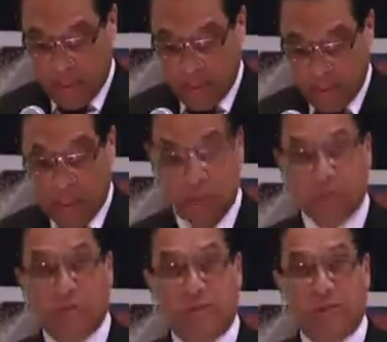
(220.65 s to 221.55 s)
continuing
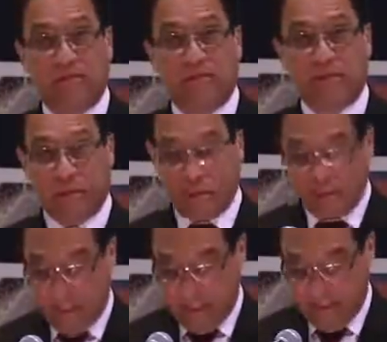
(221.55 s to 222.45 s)
to receive
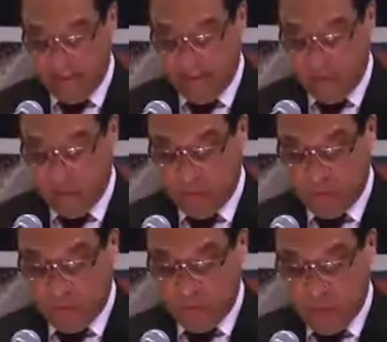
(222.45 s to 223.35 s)
the Chamber's
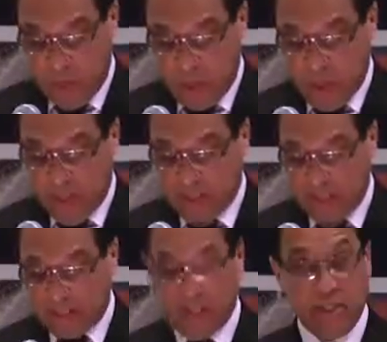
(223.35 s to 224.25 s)
views on how
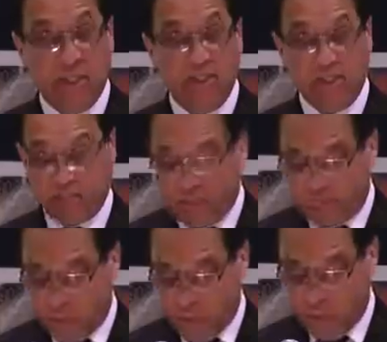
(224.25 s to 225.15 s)
best we can achieve
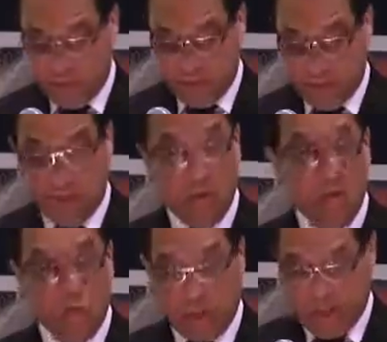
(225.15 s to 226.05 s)
these goals,
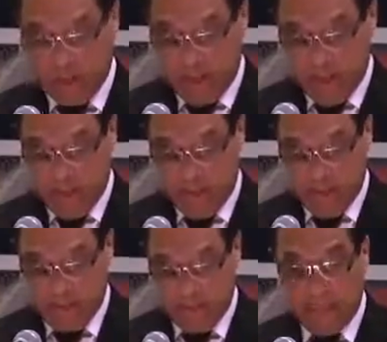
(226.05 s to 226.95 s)
working together,
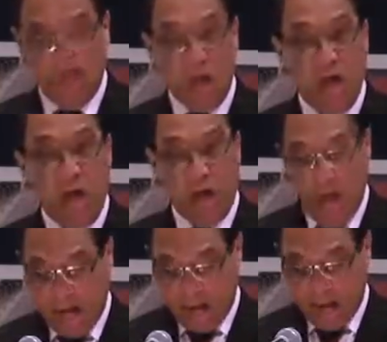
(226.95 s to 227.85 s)

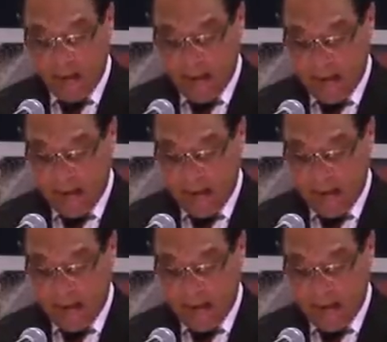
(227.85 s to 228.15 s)
and